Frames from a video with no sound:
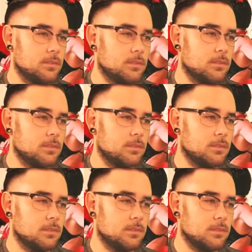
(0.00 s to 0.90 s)

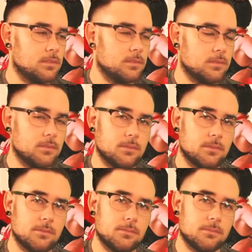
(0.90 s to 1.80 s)

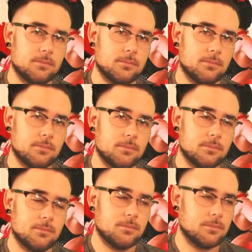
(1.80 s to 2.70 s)

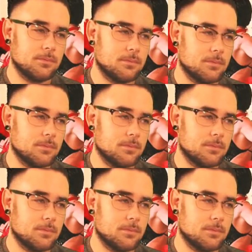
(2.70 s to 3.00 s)
[no speech]